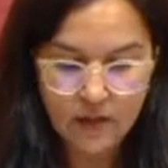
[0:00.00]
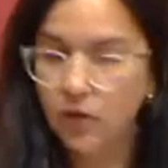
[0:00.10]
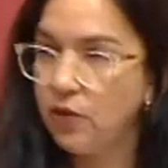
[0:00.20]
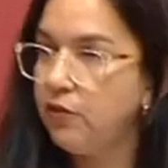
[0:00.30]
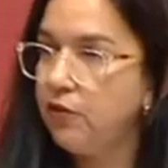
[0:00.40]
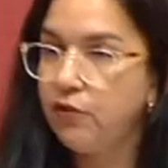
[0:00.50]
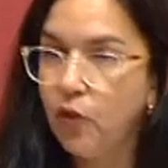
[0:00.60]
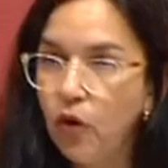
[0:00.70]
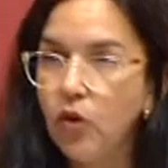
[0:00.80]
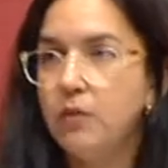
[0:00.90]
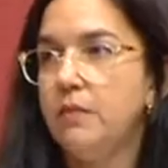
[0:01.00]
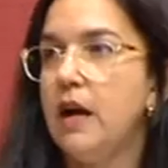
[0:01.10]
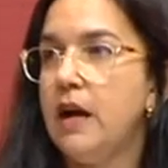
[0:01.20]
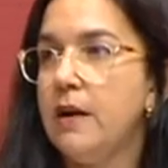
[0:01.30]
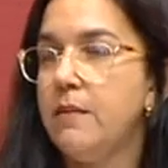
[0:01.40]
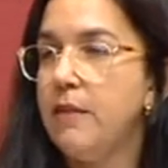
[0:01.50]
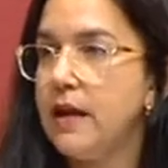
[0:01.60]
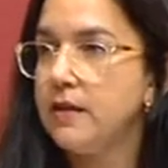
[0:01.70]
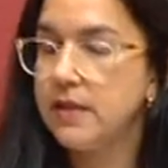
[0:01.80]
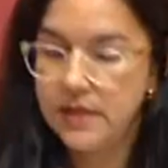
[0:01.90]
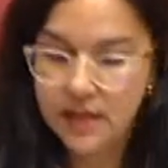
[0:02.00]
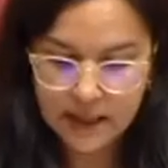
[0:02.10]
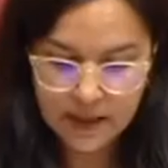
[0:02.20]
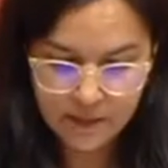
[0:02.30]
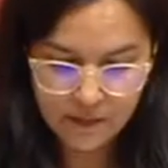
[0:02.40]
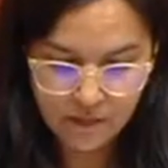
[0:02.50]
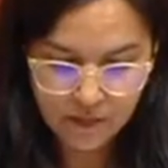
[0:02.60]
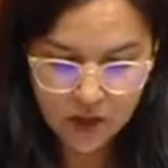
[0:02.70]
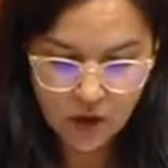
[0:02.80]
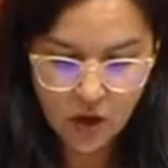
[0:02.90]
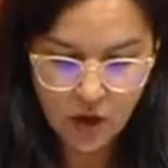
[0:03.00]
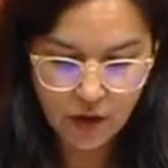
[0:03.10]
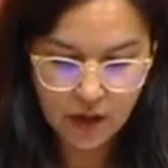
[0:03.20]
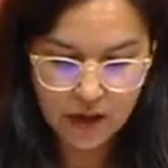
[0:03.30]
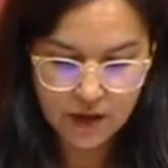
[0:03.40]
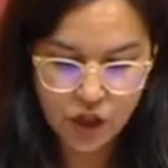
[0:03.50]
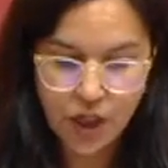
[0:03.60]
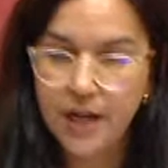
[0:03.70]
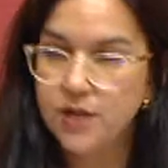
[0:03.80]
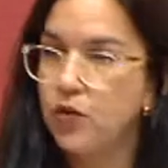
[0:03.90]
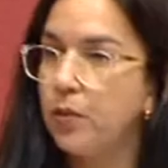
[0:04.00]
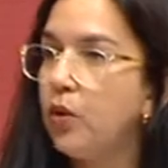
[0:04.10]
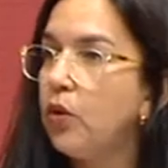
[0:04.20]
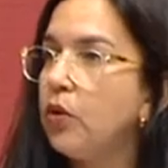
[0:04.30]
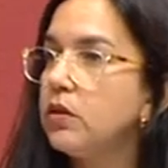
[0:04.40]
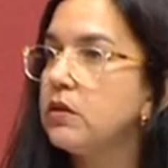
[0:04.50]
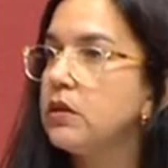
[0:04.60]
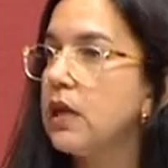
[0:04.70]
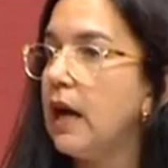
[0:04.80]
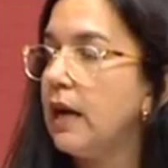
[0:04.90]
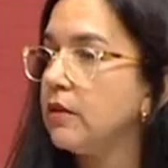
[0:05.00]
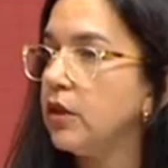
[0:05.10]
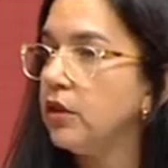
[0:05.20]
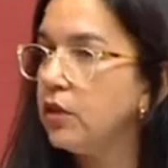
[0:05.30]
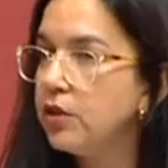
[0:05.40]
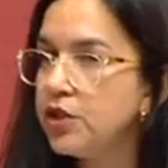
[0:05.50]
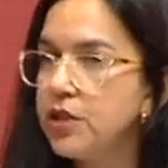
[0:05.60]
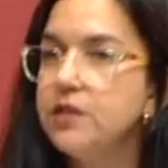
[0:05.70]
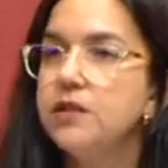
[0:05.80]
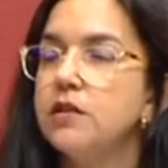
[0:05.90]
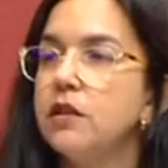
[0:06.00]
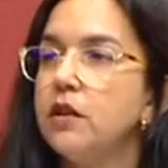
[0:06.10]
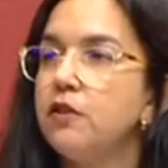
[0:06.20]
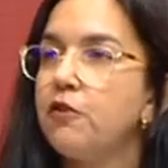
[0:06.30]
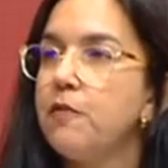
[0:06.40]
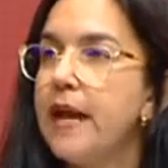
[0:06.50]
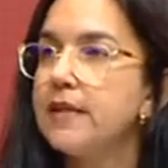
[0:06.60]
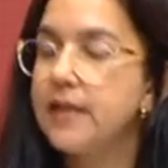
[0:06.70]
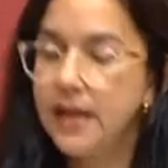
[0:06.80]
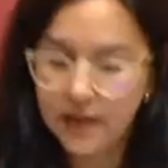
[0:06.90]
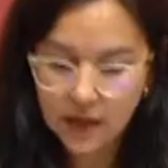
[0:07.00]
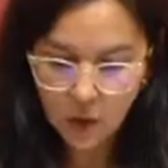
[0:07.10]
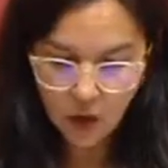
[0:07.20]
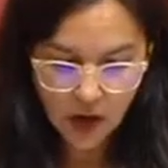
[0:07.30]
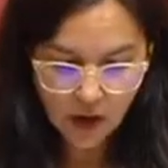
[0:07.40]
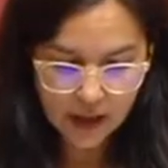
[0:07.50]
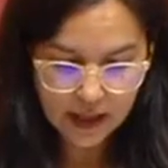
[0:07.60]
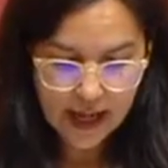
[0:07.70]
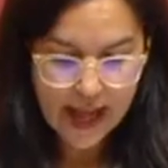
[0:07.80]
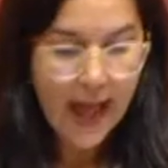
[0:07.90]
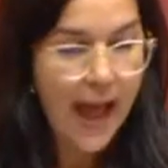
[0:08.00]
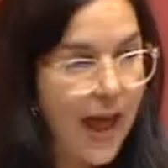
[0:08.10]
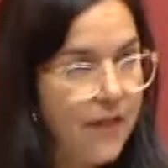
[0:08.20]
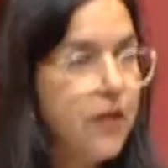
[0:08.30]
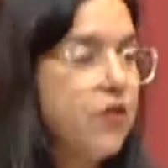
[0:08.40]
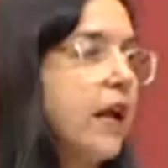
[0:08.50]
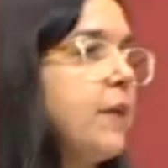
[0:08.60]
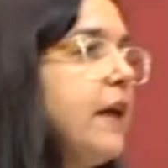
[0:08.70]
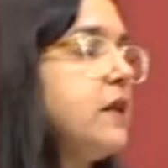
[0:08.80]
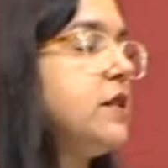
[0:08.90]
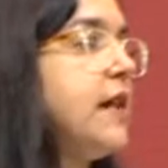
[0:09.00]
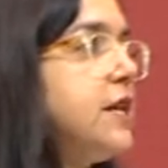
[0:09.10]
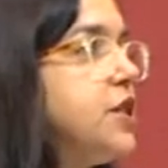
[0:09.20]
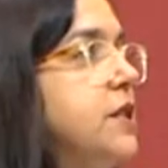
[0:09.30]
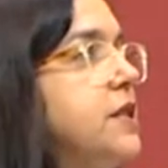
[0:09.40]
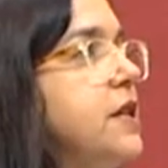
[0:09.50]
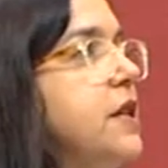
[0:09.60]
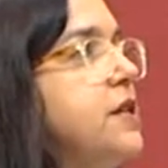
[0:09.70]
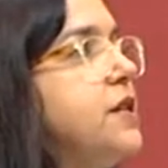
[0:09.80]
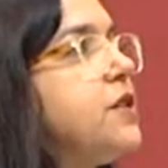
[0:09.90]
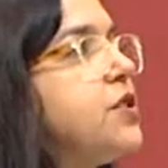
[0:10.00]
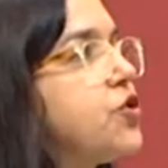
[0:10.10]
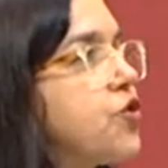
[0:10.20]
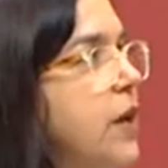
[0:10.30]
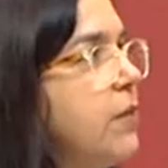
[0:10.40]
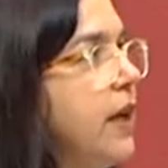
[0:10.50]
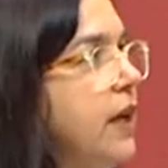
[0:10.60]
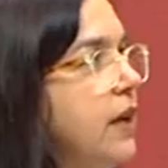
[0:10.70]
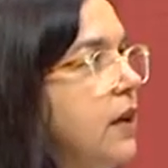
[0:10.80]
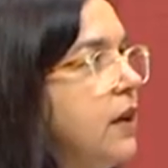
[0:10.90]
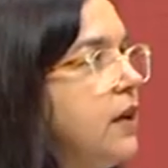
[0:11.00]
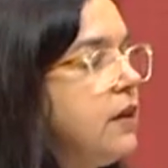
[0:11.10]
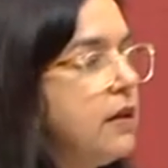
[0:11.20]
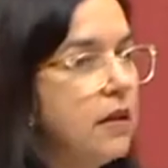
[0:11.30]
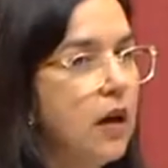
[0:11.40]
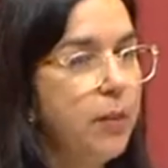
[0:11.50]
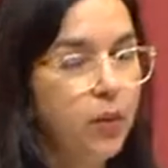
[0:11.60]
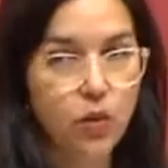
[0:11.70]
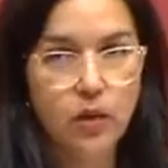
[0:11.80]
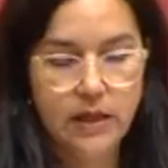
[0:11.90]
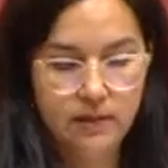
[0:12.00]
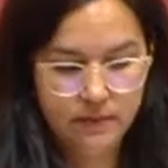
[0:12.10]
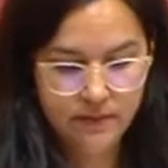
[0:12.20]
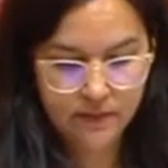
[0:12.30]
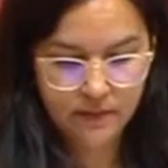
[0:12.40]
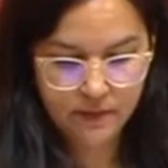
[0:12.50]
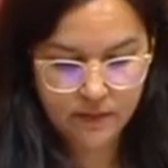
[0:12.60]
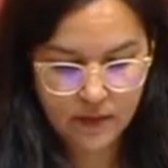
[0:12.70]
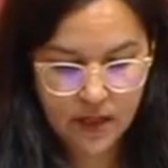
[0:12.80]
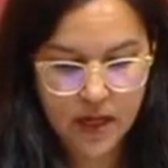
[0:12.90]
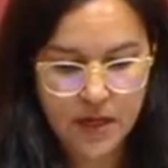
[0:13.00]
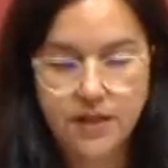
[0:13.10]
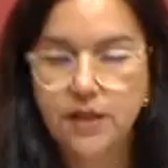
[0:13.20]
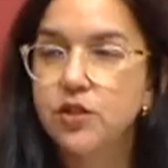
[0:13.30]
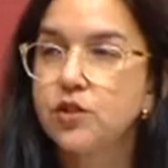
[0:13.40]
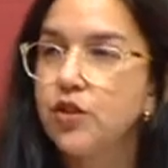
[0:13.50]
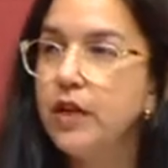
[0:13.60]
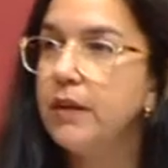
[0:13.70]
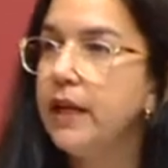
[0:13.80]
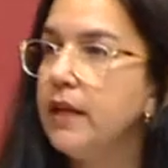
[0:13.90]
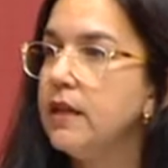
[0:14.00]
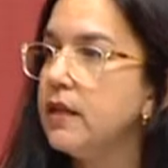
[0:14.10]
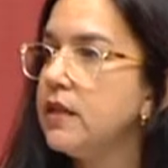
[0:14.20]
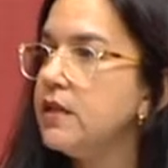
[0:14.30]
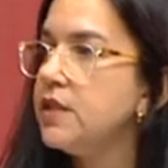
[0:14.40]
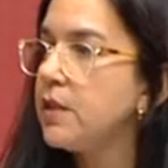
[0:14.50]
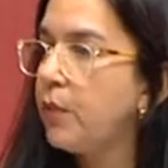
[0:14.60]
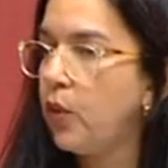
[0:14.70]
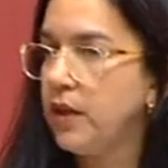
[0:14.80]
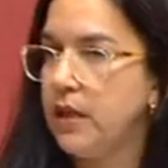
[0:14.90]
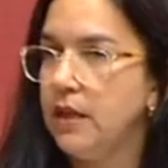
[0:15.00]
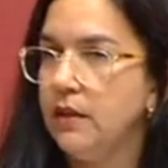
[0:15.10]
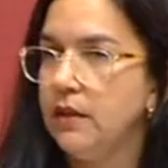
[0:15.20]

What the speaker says: or 4 months nearly on the Chair's report, conclusions from that Senate inquiry and the recommendations is extremely appalling. It is extremely disappointing.